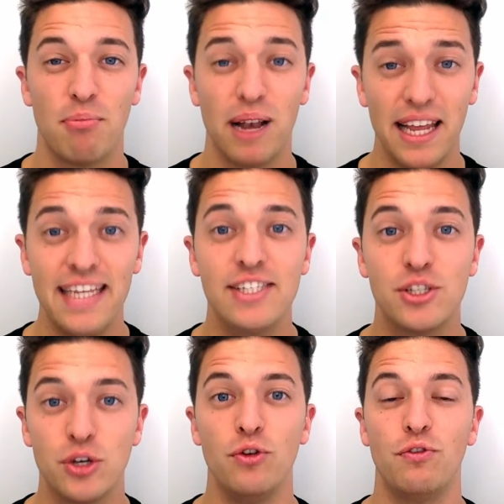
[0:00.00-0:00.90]
Please
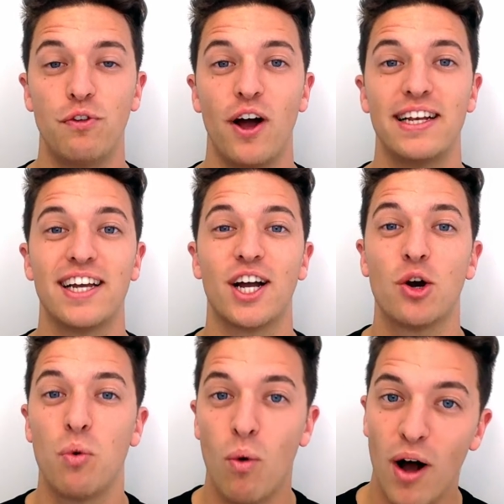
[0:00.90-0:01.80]
do find a
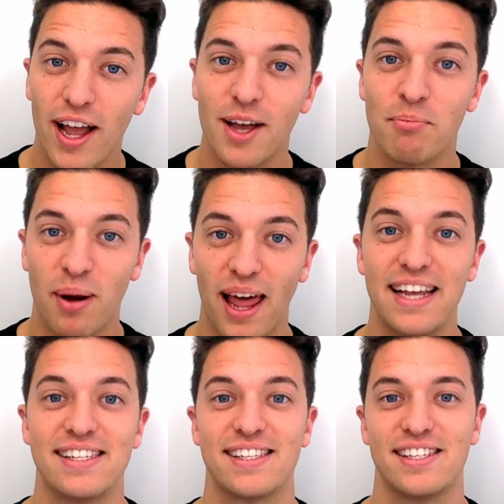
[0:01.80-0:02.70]
quiet
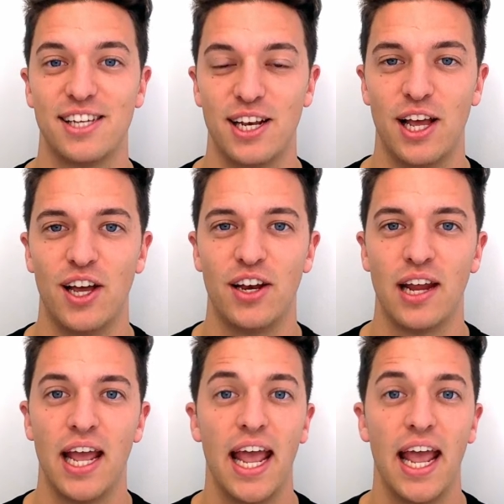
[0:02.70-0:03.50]
place to learn.